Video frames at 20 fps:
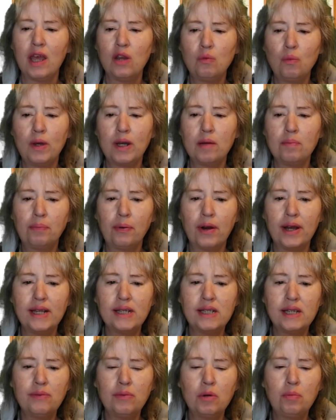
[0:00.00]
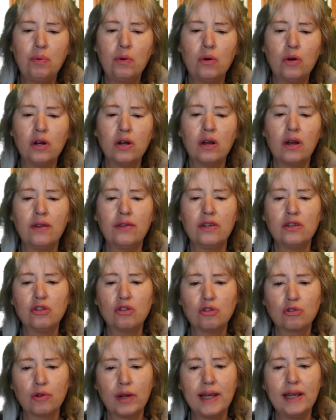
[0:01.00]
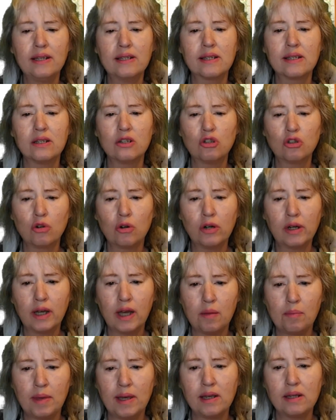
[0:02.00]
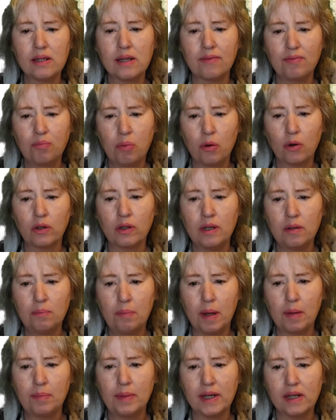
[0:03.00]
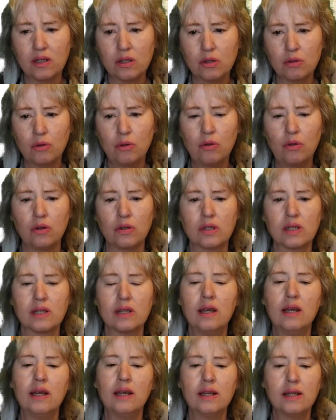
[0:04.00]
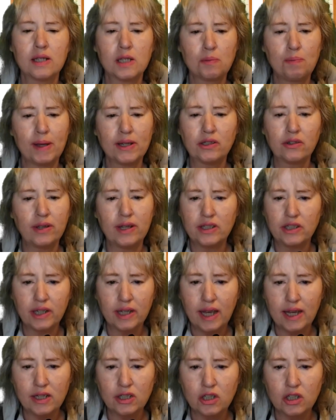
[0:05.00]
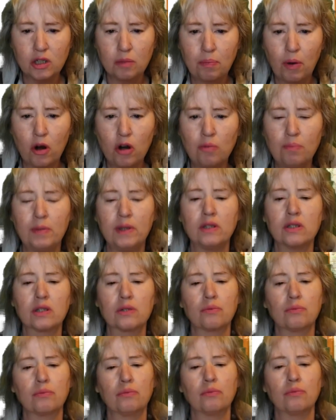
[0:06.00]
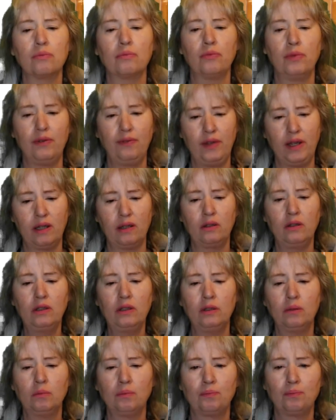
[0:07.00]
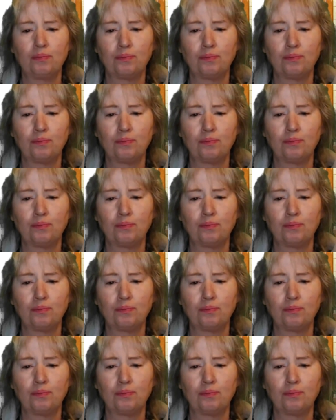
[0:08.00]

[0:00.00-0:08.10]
and what a pricey report on the strengths and shortcomings of Portland Public Schools special education departments revealed.